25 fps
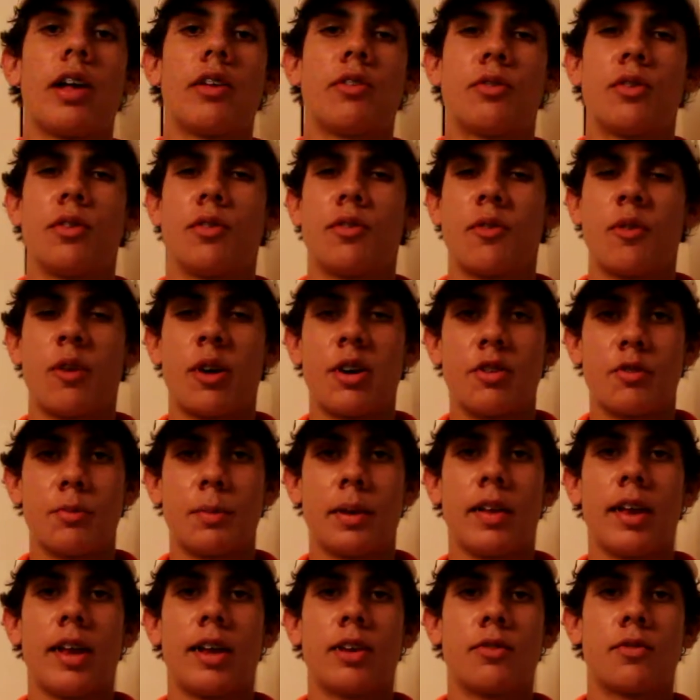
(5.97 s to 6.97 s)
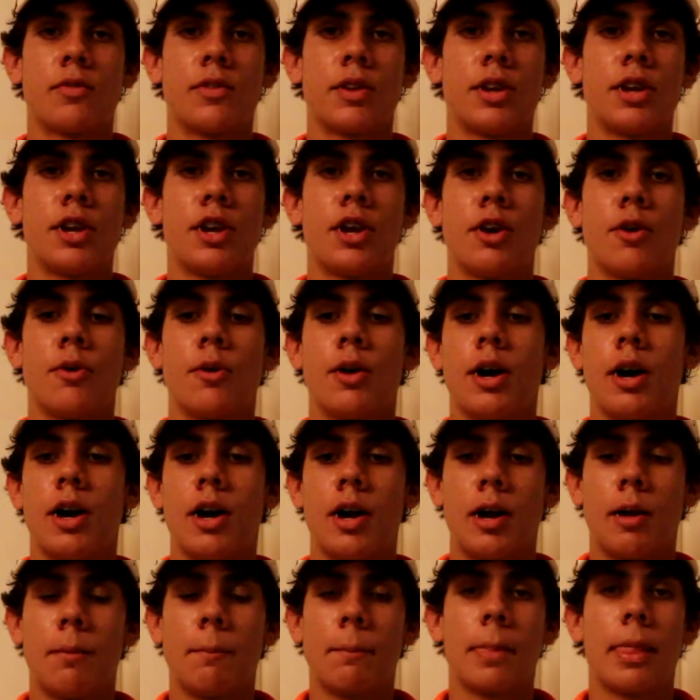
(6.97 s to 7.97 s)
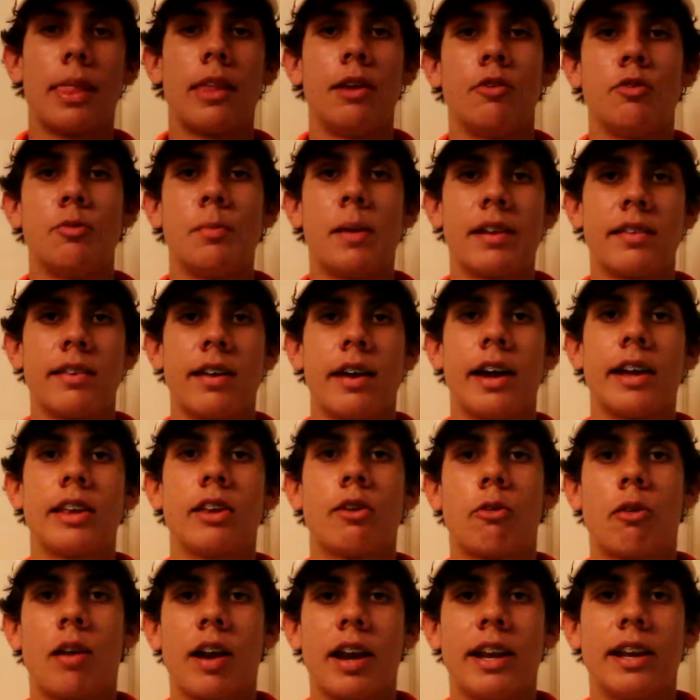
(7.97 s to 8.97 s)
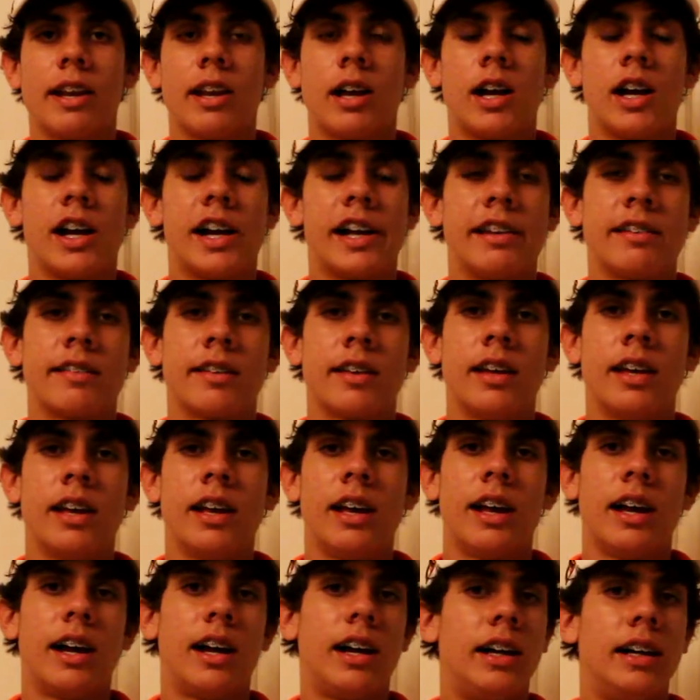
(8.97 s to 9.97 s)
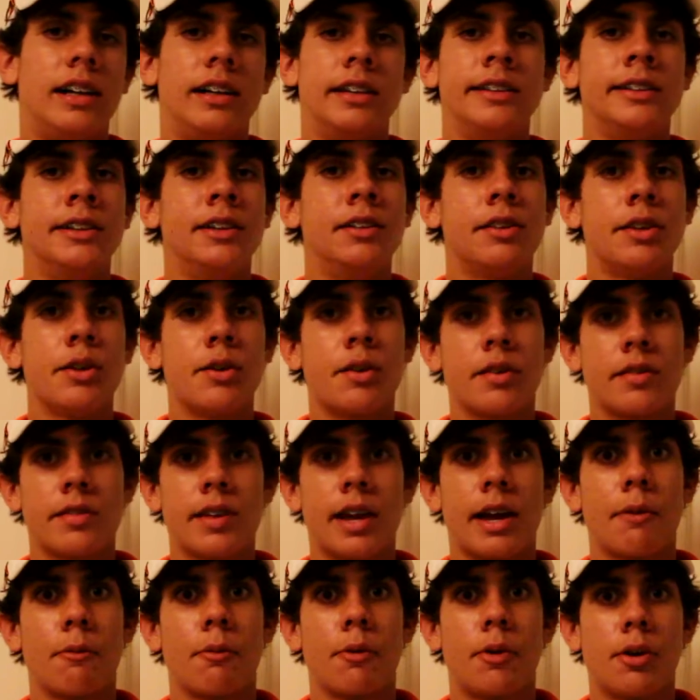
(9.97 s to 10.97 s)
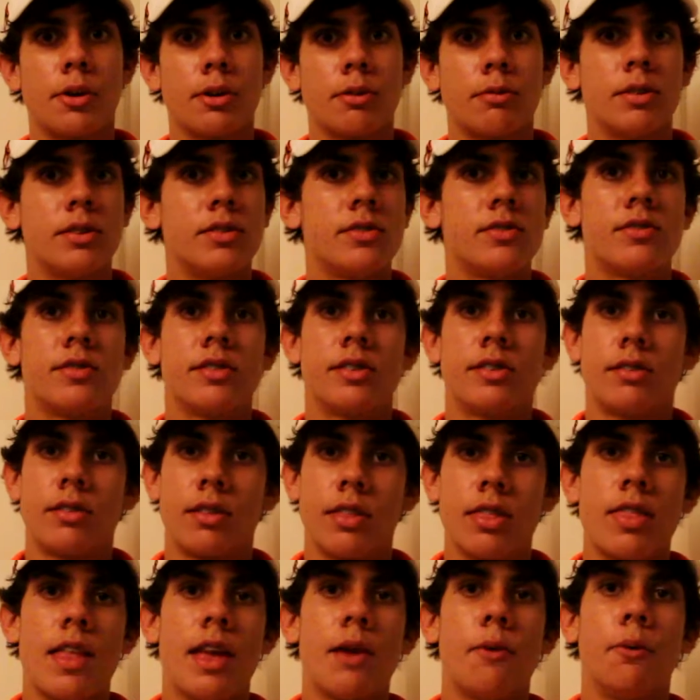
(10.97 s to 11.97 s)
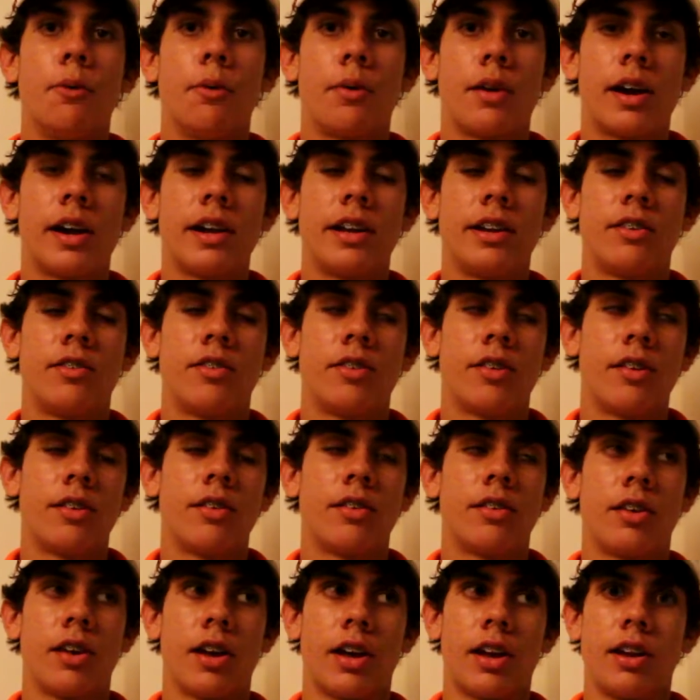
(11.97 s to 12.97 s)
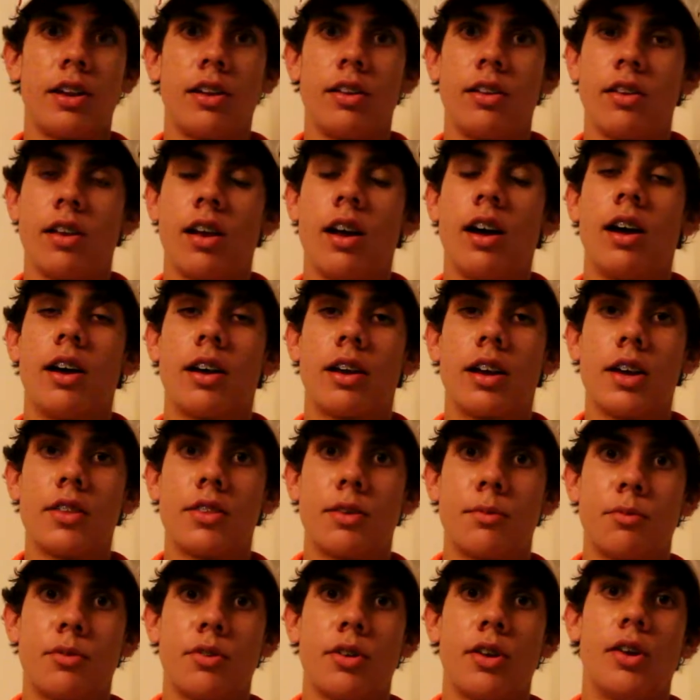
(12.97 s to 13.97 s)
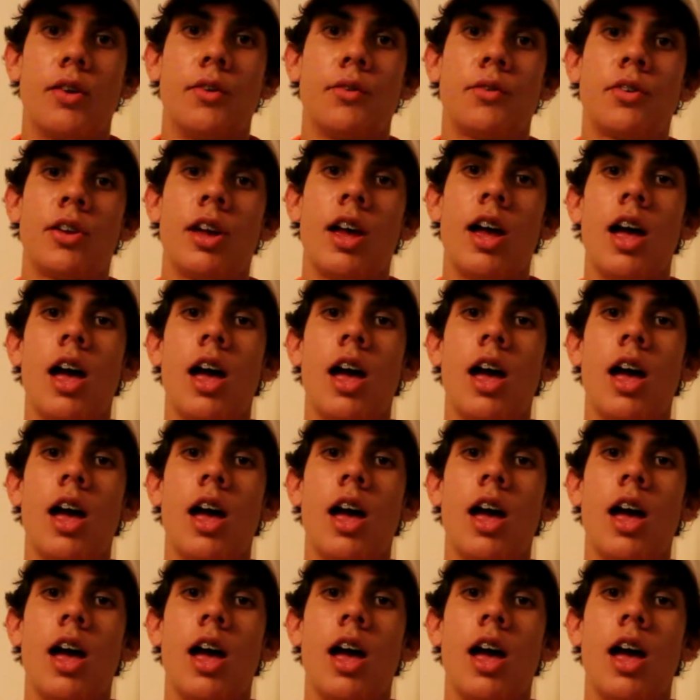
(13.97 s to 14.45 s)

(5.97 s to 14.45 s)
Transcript: If you watched my last video, it was about tying the right knot. You can tie wrong ones and they will cut themselves.